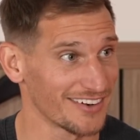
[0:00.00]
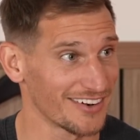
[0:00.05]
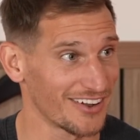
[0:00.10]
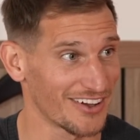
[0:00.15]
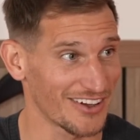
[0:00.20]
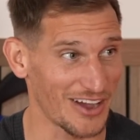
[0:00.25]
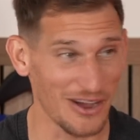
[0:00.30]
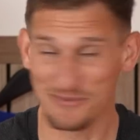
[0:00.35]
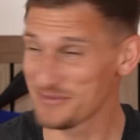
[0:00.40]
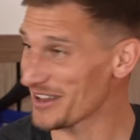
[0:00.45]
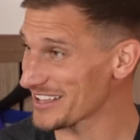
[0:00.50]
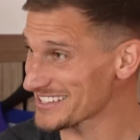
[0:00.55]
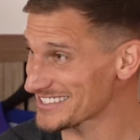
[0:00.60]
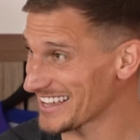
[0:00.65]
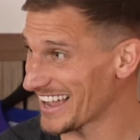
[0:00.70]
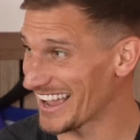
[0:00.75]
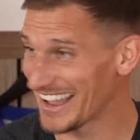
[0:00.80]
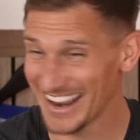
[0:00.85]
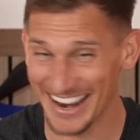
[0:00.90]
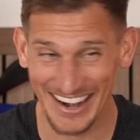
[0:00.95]
You guys
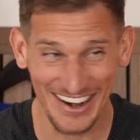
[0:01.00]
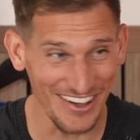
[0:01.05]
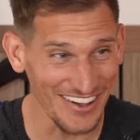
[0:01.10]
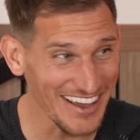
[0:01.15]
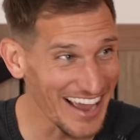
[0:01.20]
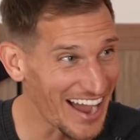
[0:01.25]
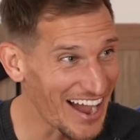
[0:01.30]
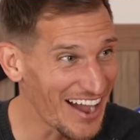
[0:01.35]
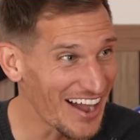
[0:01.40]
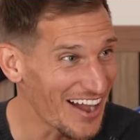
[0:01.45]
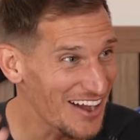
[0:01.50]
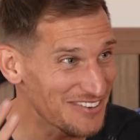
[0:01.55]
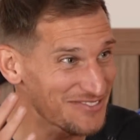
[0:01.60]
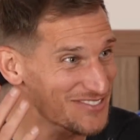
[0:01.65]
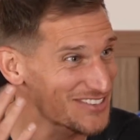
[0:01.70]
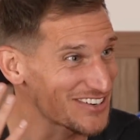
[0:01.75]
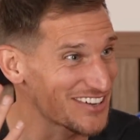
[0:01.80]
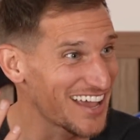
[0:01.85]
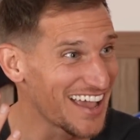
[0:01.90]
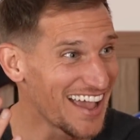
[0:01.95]
must know. Do these
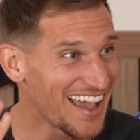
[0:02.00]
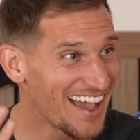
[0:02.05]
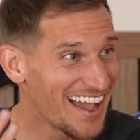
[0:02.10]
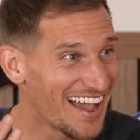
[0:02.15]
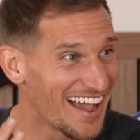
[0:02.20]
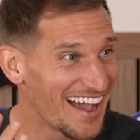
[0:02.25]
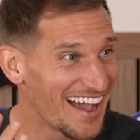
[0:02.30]
conversations